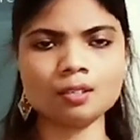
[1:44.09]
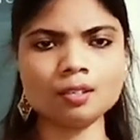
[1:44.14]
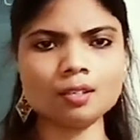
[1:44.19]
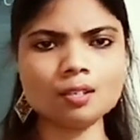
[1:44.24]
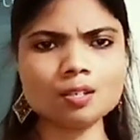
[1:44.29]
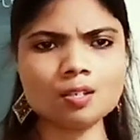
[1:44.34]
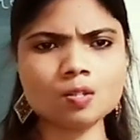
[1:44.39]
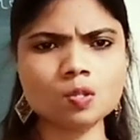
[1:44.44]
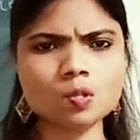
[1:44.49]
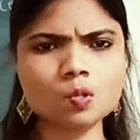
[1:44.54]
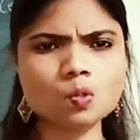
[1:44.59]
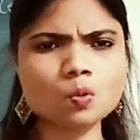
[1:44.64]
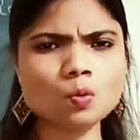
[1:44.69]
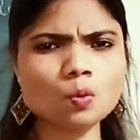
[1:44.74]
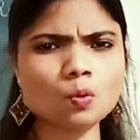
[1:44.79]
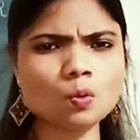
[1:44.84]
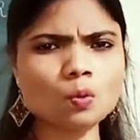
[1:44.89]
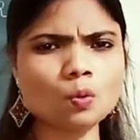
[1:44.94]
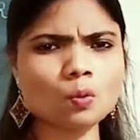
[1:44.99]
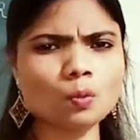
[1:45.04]

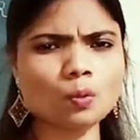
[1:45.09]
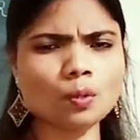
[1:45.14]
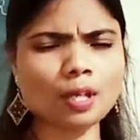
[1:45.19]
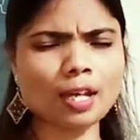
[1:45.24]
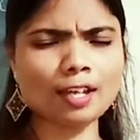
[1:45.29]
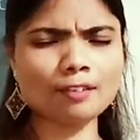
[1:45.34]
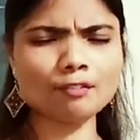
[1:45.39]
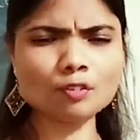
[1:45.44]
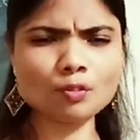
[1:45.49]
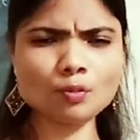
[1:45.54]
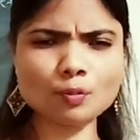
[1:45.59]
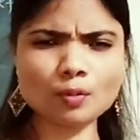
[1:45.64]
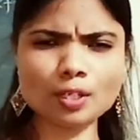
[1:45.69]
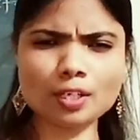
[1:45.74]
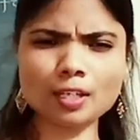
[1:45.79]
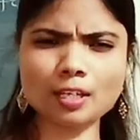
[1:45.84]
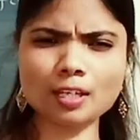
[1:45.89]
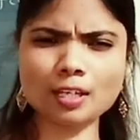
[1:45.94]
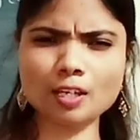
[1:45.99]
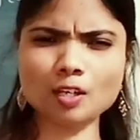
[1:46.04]
So have you
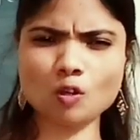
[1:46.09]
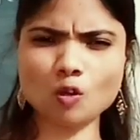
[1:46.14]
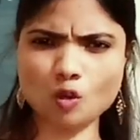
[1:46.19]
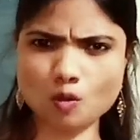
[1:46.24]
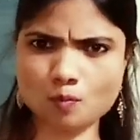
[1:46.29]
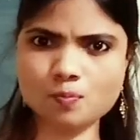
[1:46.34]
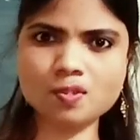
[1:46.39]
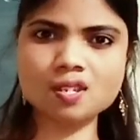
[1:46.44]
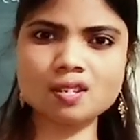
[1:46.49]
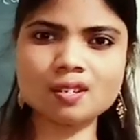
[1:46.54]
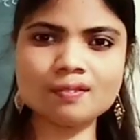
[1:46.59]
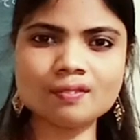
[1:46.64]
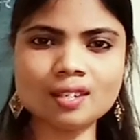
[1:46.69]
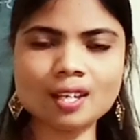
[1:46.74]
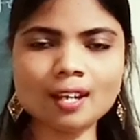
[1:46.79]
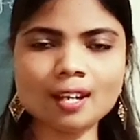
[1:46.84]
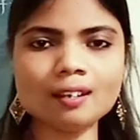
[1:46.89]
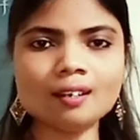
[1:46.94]
observed that